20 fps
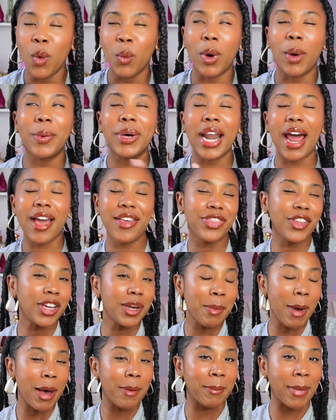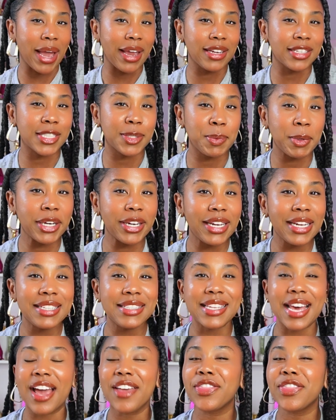Well, when I thought about my experience,